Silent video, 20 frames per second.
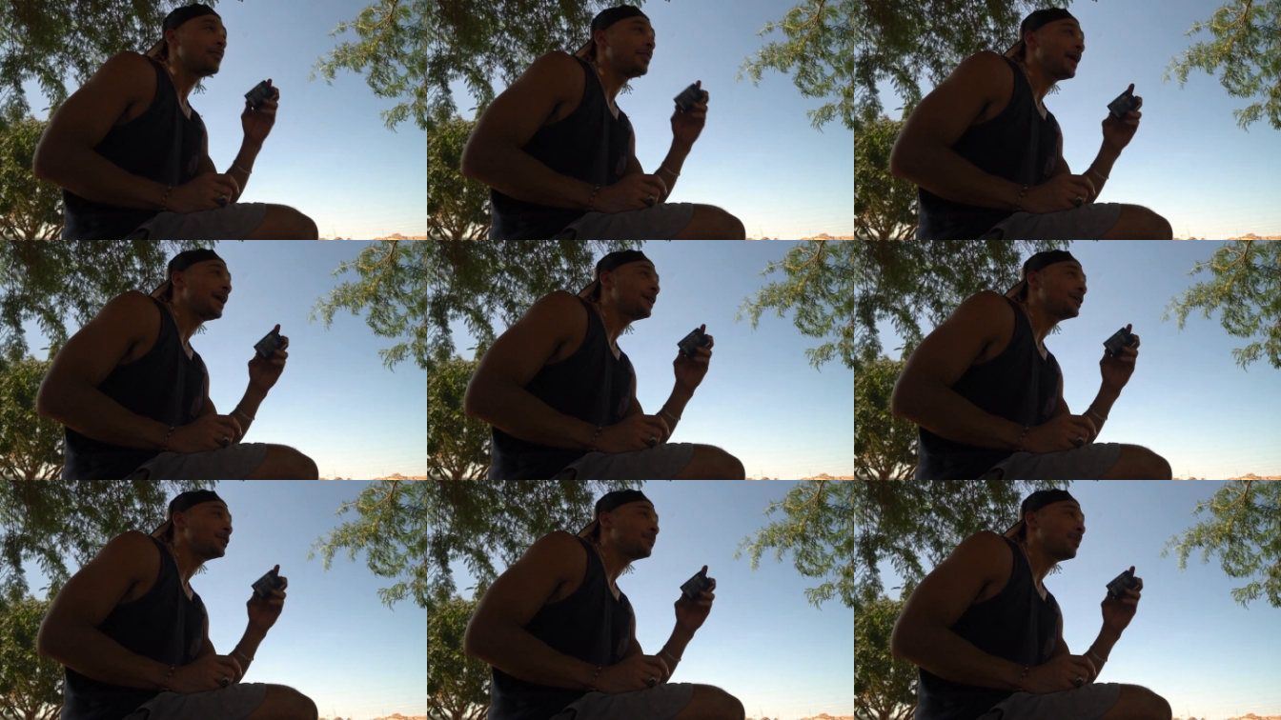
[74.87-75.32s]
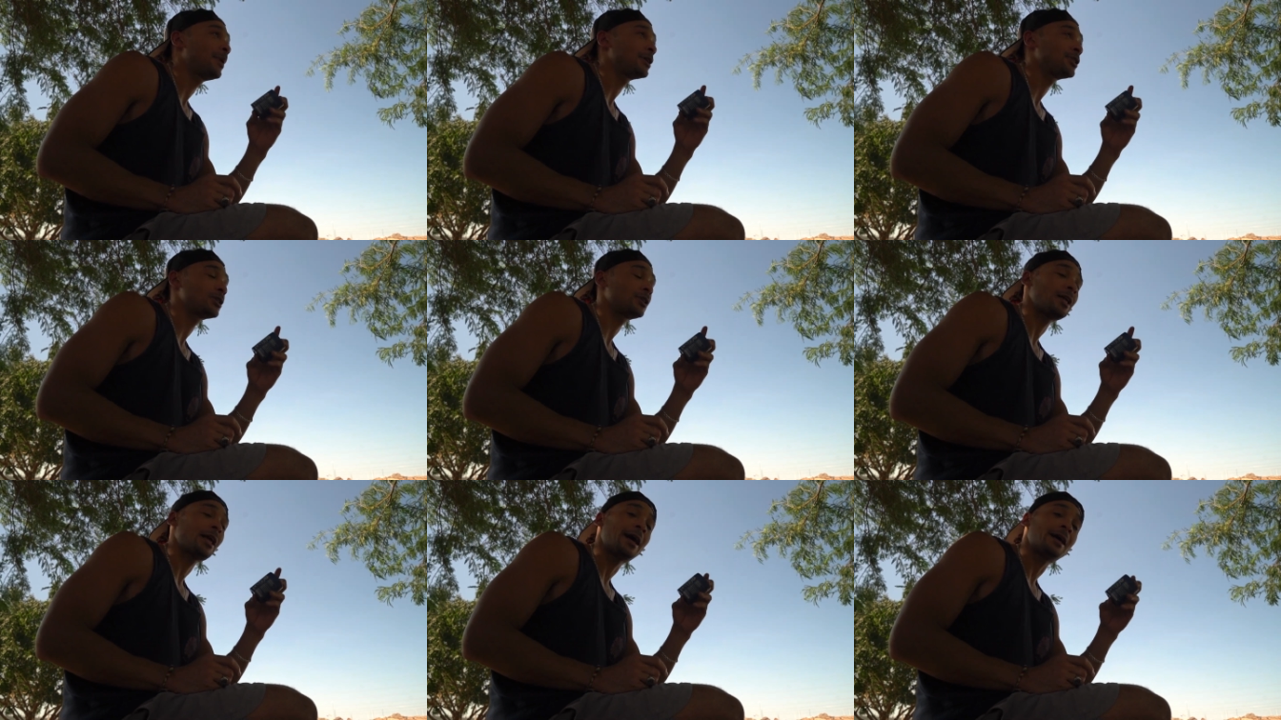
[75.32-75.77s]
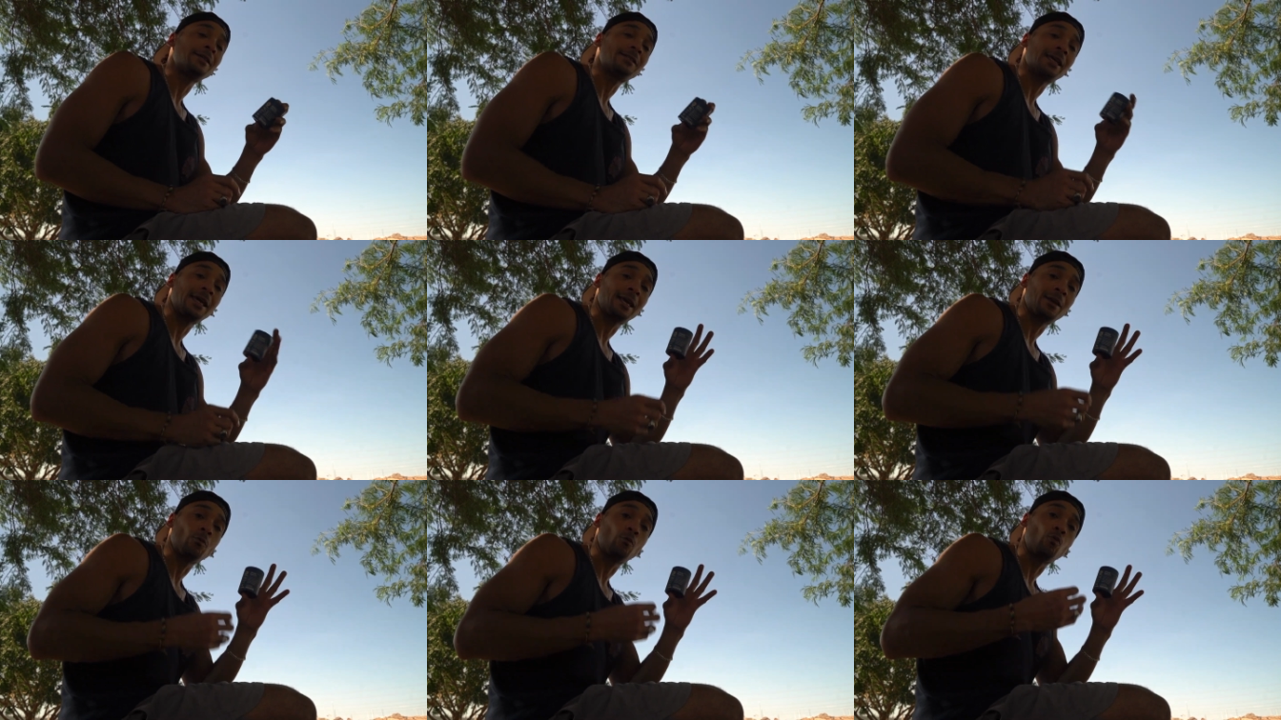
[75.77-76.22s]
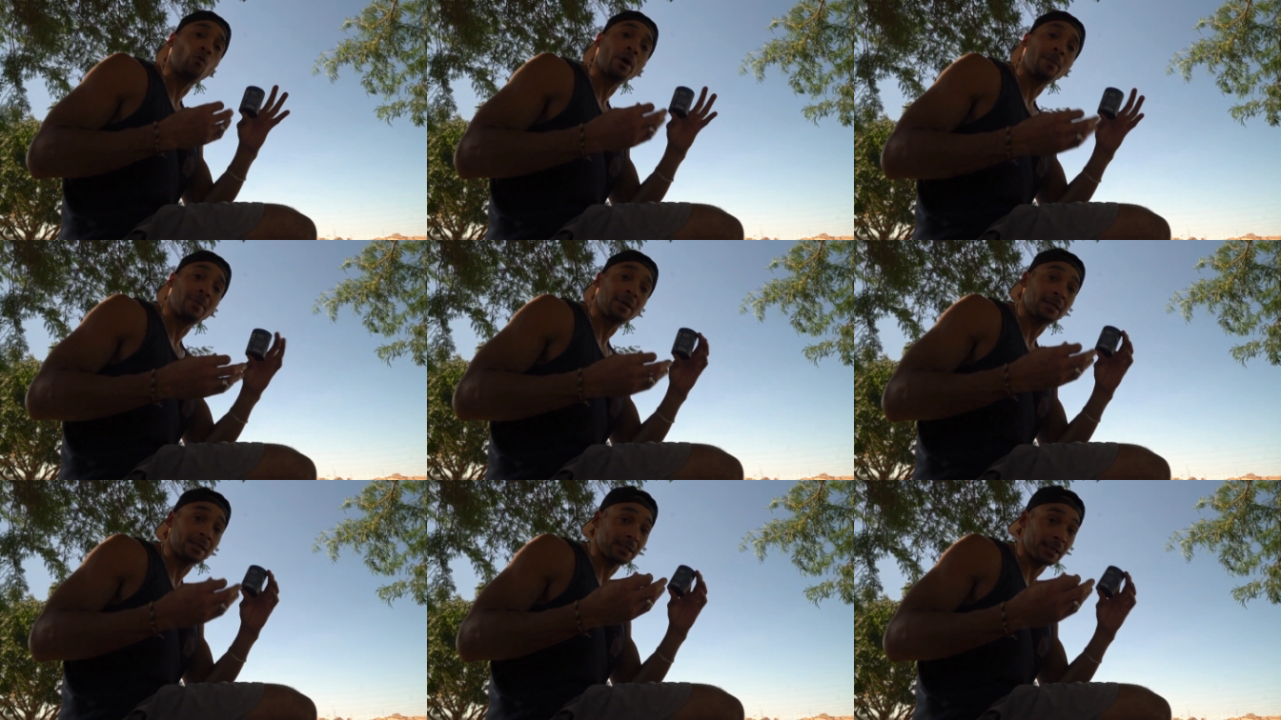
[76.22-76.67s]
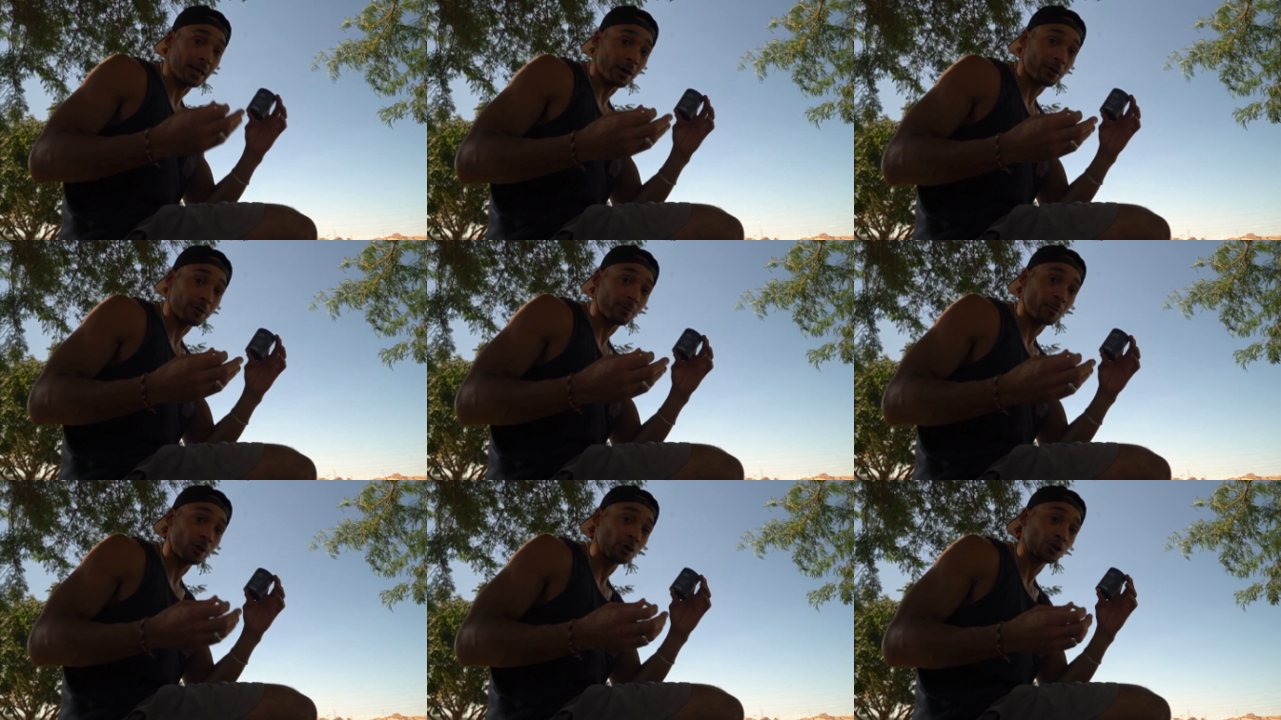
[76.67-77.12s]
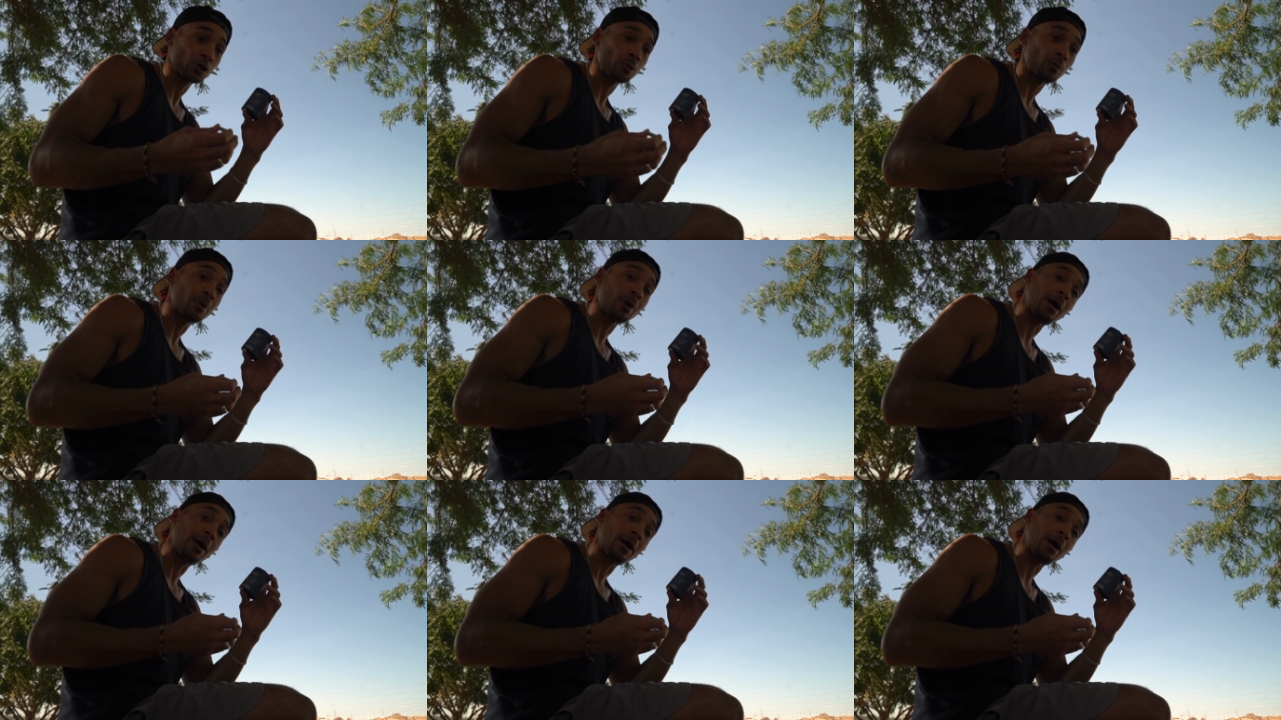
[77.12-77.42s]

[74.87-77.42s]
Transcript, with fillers: They specialize in women's health. Most of their